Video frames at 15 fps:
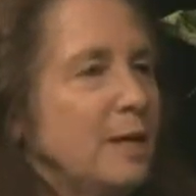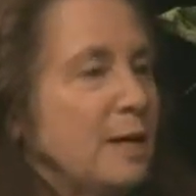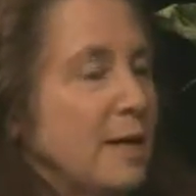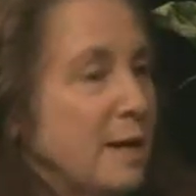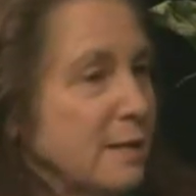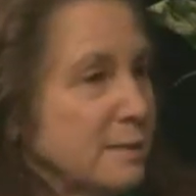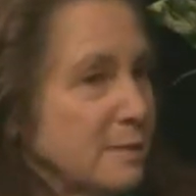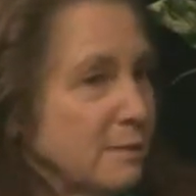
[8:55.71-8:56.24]

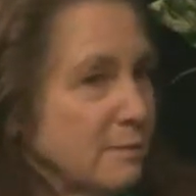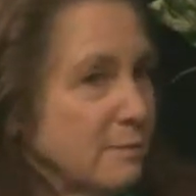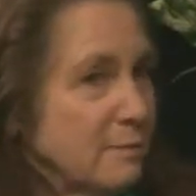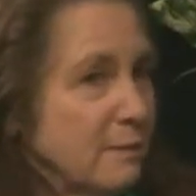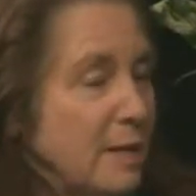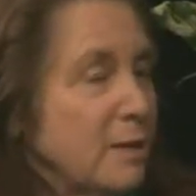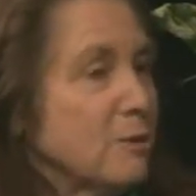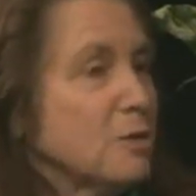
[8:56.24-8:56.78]
As an
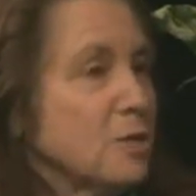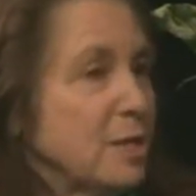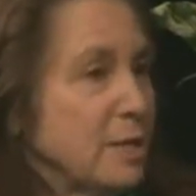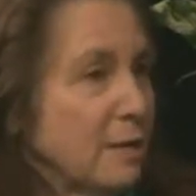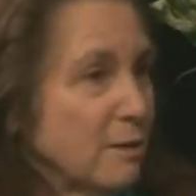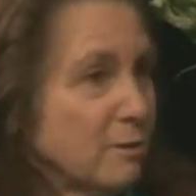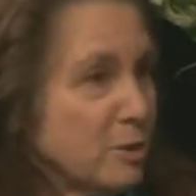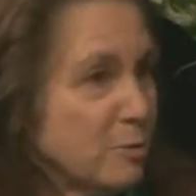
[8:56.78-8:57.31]
energy
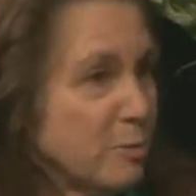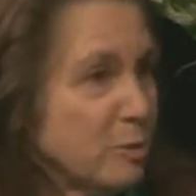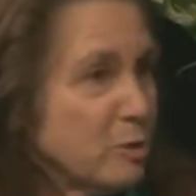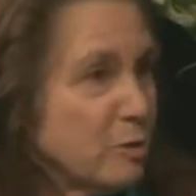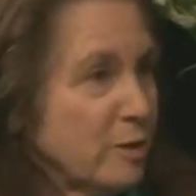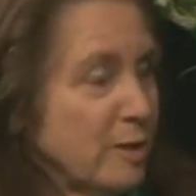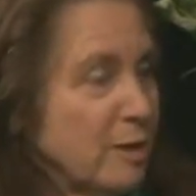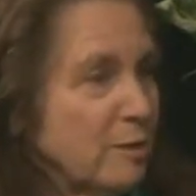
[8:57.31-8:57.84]
healer, spiritual
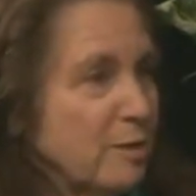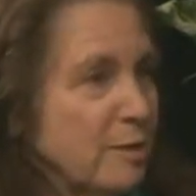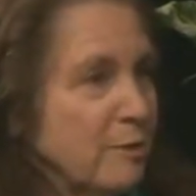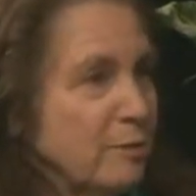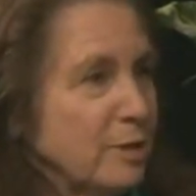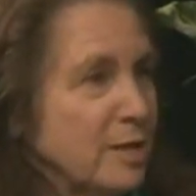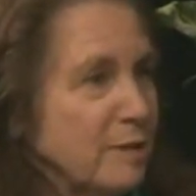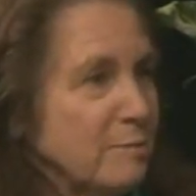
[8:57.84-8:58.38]
healer, they
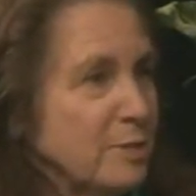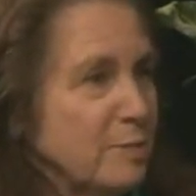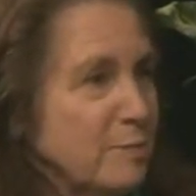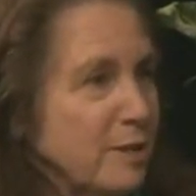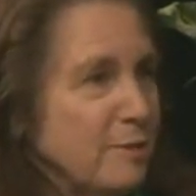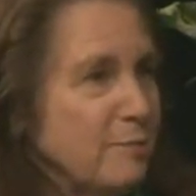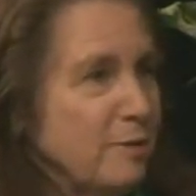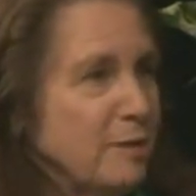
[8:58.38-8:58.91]
would come to
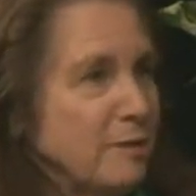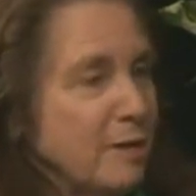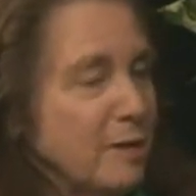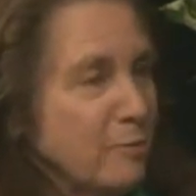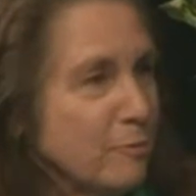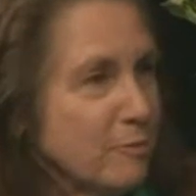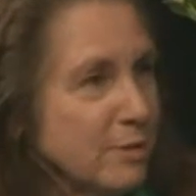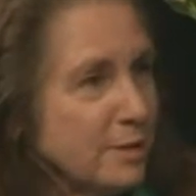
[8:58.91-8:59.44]
me when
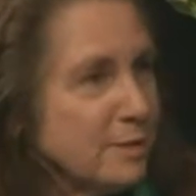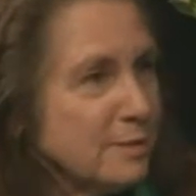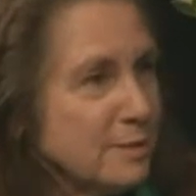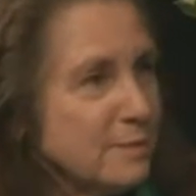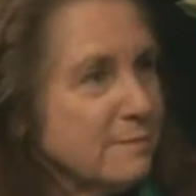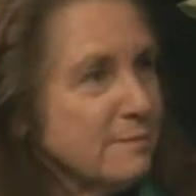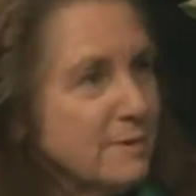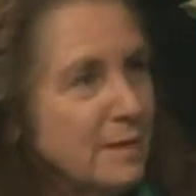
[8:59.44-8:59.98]
other
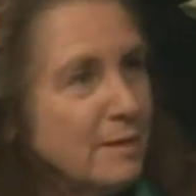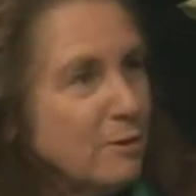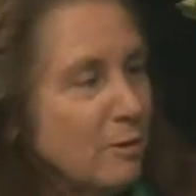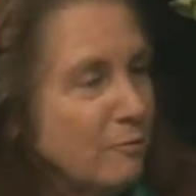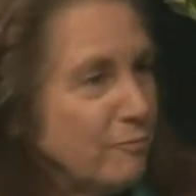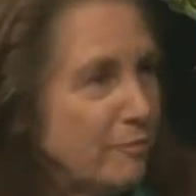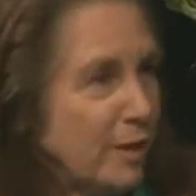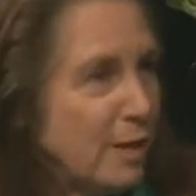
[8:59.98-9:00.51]
things had all
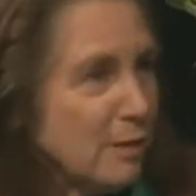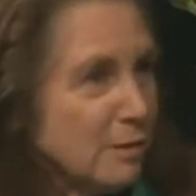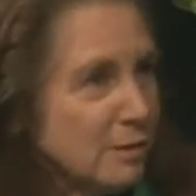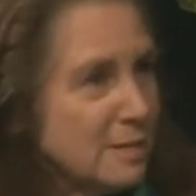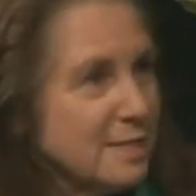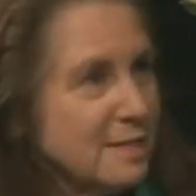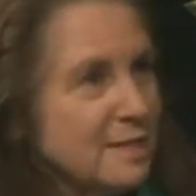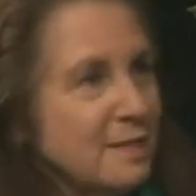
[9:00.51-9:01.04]
failed.